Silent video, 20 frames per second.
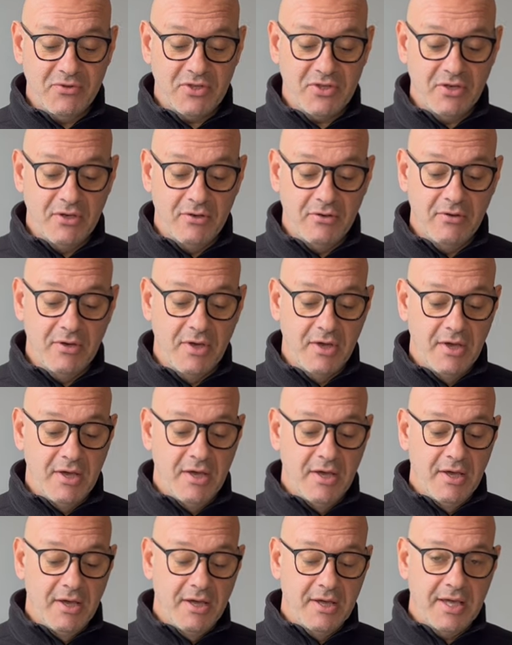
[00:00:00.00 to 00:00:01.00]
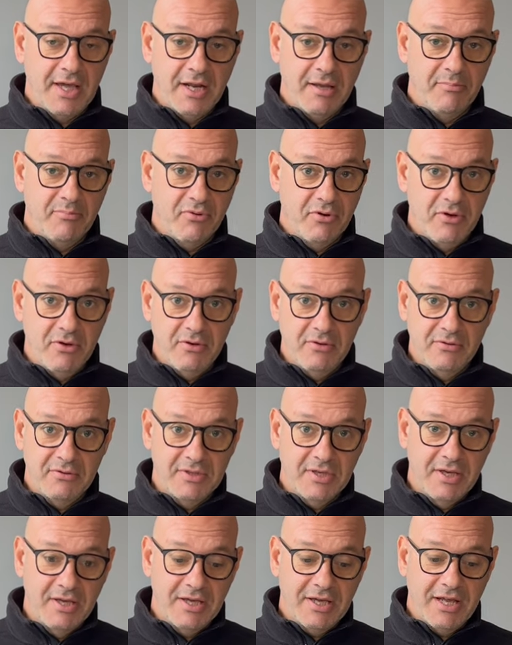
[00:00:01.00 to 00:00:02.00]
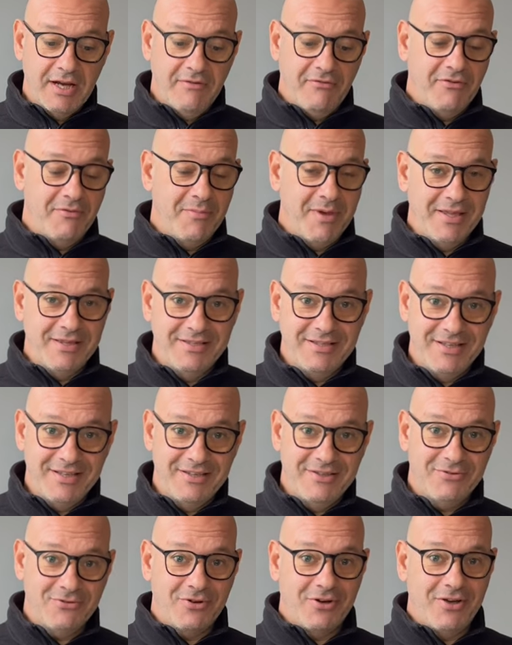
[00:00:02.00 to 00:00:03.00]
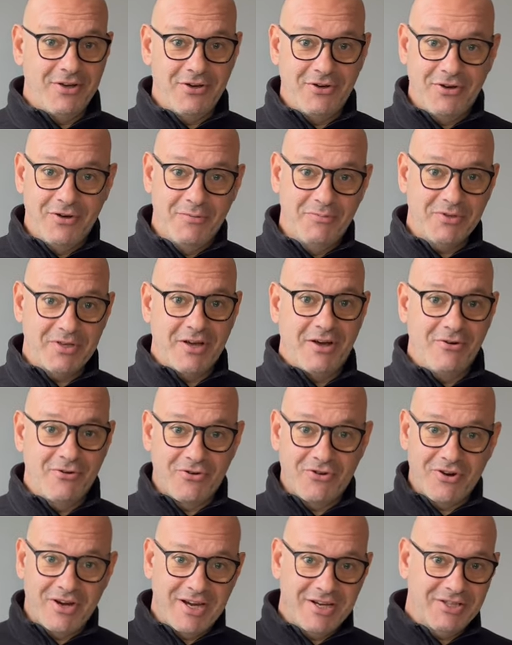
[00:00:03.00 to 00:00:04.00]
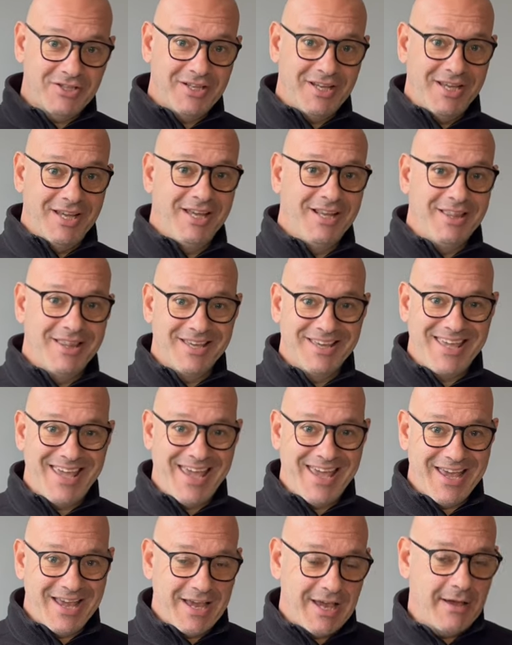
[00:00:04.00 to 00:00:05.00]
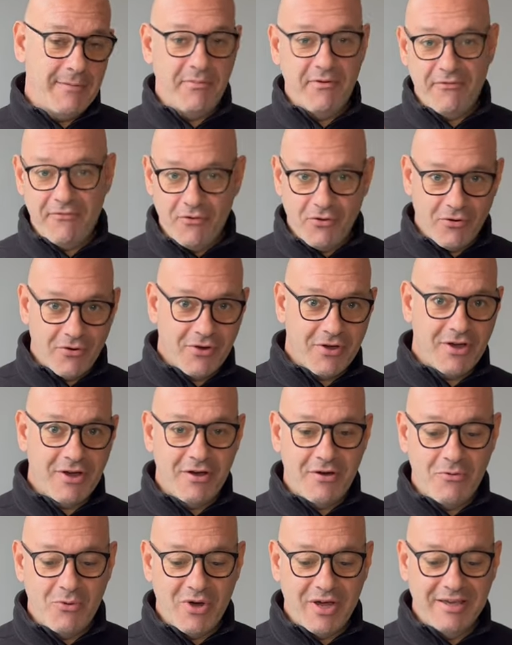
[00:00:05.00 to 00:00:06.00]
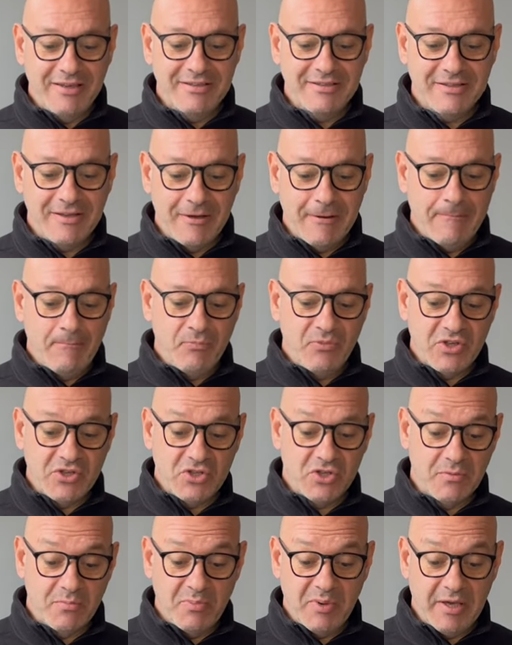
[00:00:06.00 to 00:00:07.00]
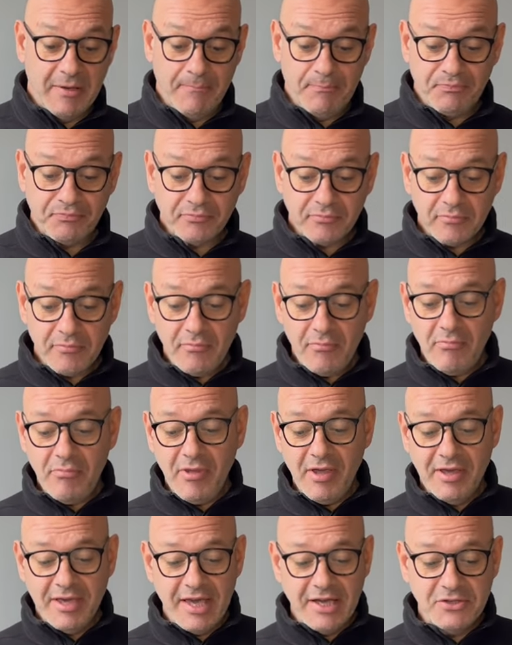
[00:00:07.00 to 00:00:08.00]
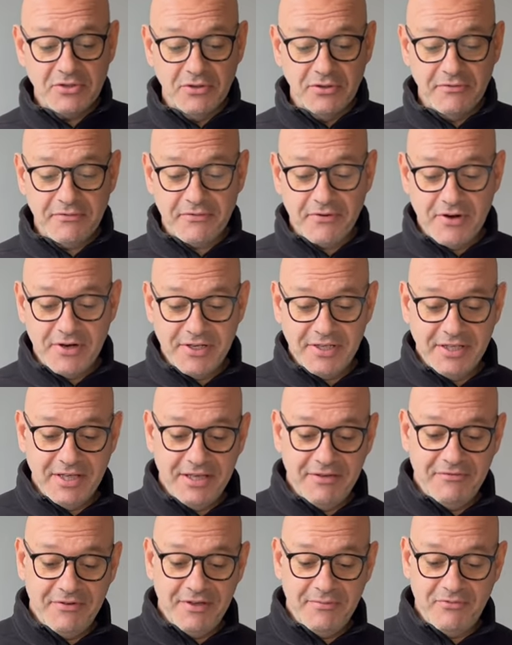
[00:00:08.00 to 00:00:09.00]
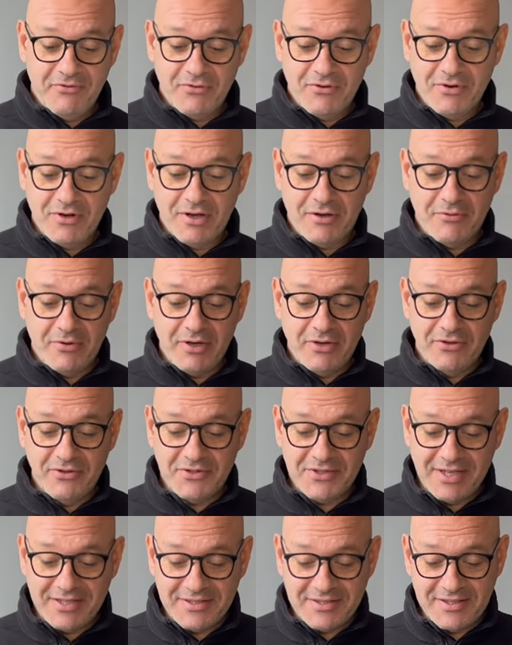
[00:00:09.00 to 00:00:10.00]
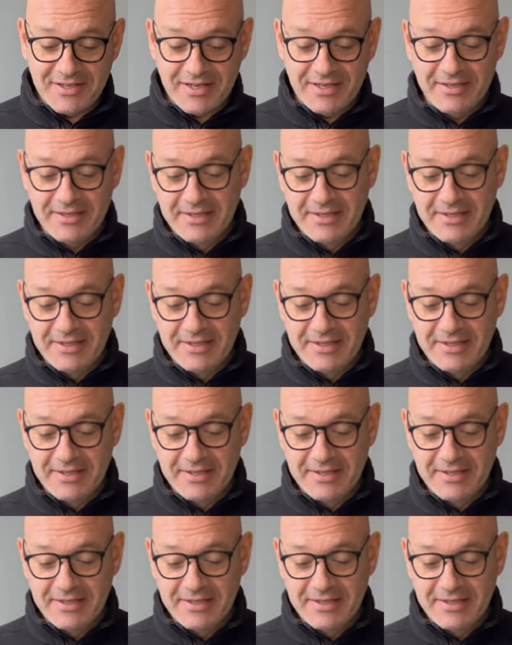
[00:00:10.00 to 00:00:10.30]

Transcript: to get it brewed, get it fermented, dry hopped, cold crashed in the keg before I go away. So this should be kegged on Friday evening before I go away on Saturday.